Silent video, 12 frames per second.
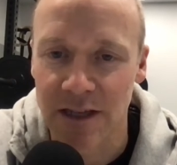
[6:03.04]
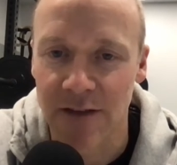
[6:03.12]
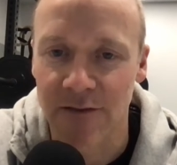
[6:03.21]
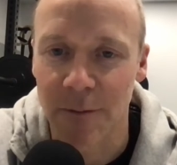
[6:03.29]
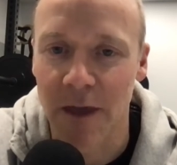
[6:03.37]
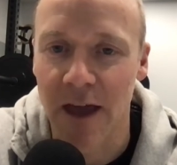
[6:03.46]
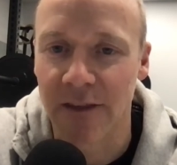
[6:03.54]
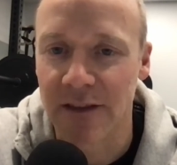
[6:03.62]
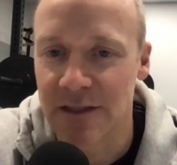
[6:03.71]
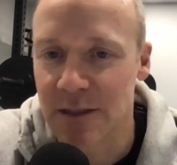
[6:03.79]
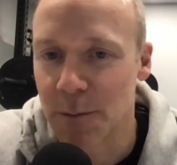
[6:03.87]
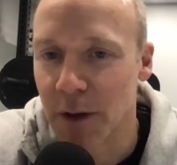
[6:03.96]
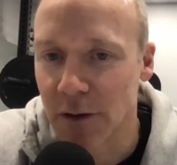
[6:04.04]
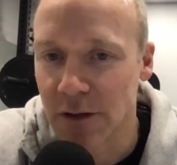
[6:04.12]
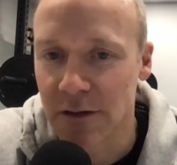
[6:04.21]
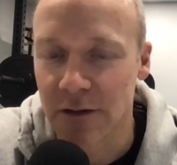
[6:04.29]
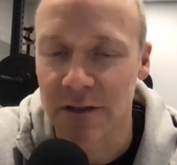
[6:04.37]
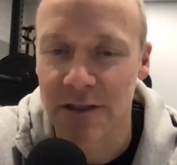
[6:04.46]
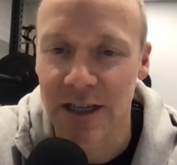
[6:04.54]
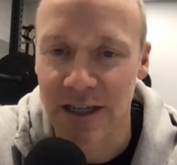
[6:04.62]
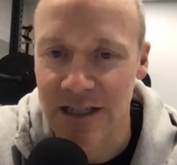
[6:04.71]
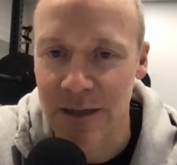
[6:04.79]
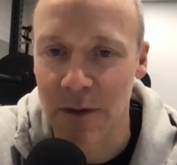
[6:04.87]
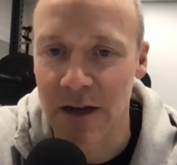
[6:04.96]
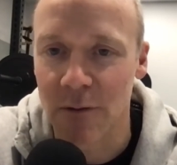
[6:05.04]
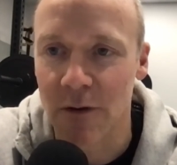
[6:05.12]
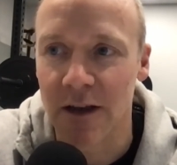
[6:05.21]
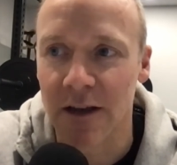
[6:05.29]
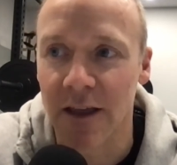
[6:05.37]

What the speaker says: from that, and this is about your 60-minute one,